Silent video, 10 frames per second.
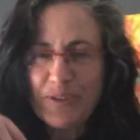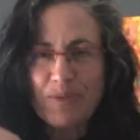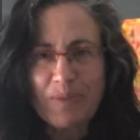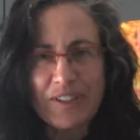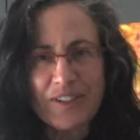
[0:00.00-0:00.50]
to
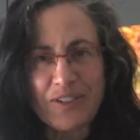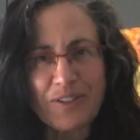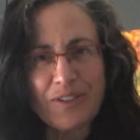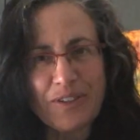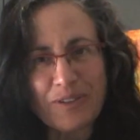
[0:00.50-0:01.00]
my
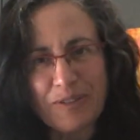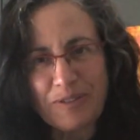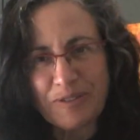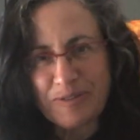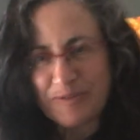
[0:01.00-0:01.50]

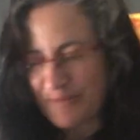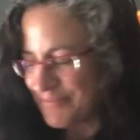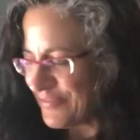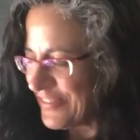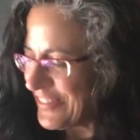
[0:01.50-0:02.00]
studio.
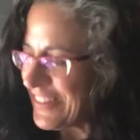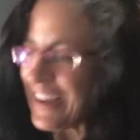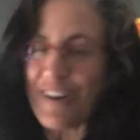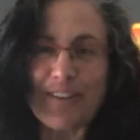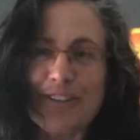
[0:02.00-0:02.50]

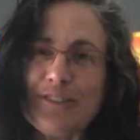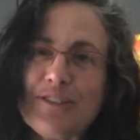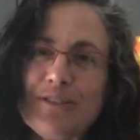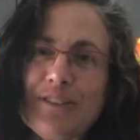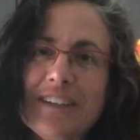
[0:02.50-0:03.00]
How are you
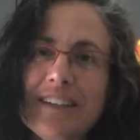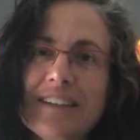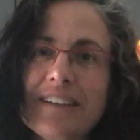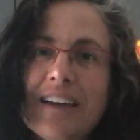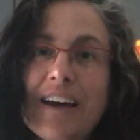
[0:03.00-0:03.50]

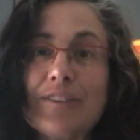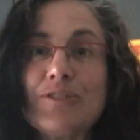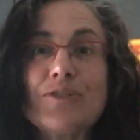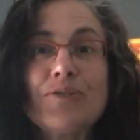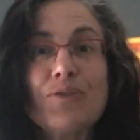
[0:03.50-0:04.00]
doing?
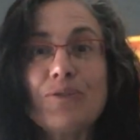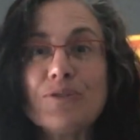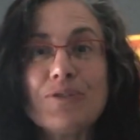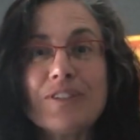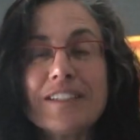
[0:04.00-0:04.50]
How's your soul
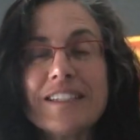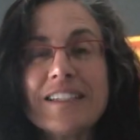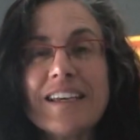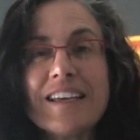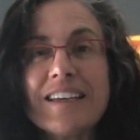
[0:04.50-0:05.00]
doing
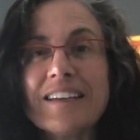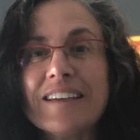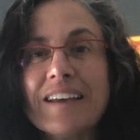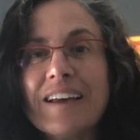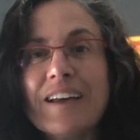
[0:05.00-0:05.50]

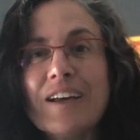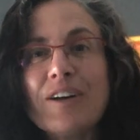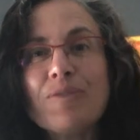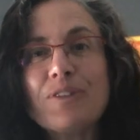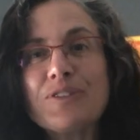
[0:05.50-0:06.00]
today?
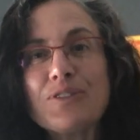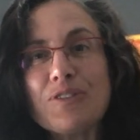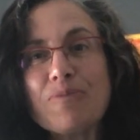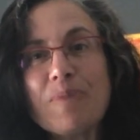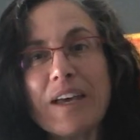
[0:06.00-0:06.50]
What sort
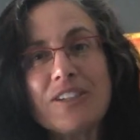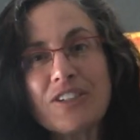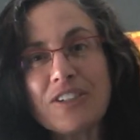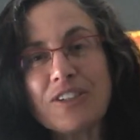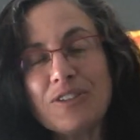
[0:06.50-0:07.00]
of
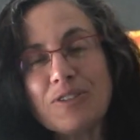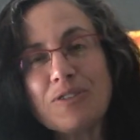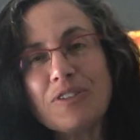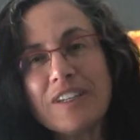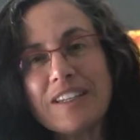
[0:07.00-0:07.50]
magic are you
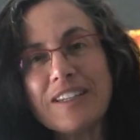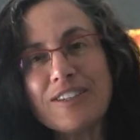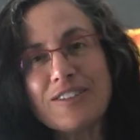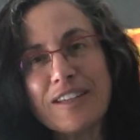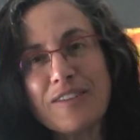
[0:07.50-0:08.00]
creating in
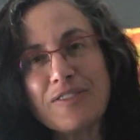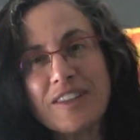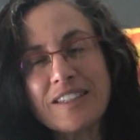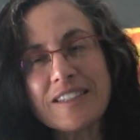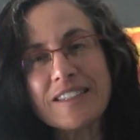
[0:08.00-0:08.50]
your life at
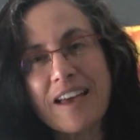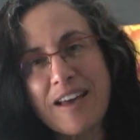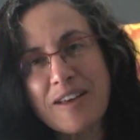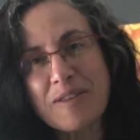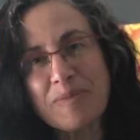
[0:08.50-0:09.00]
this
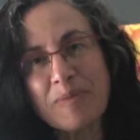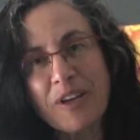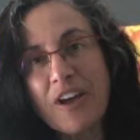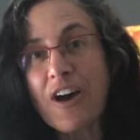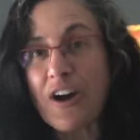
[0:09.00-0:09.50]
time?
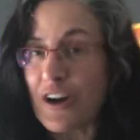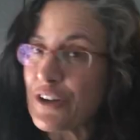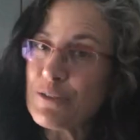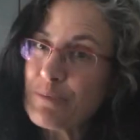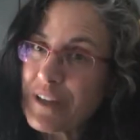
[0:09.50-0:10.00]
Are
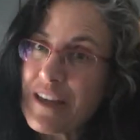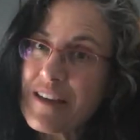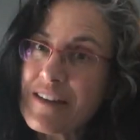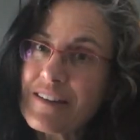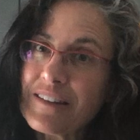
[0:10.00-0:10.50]
you
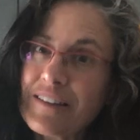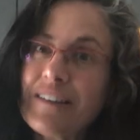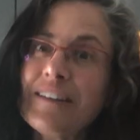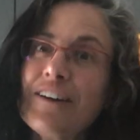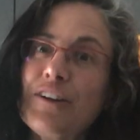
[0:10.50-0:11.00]

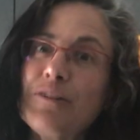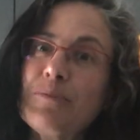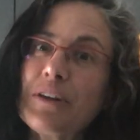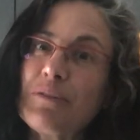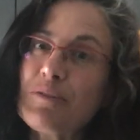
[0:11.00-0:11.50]
playing? Are you
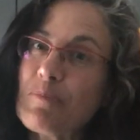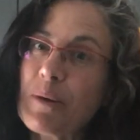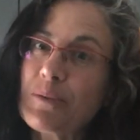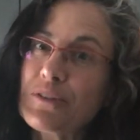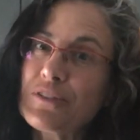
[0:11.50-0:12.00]
playing with
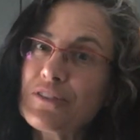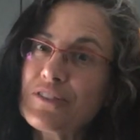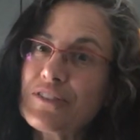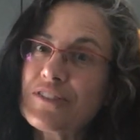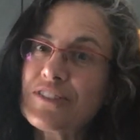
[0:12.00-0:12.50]

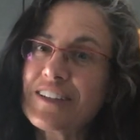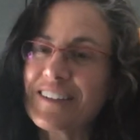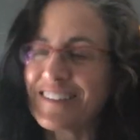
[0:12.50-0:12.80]
bubbles?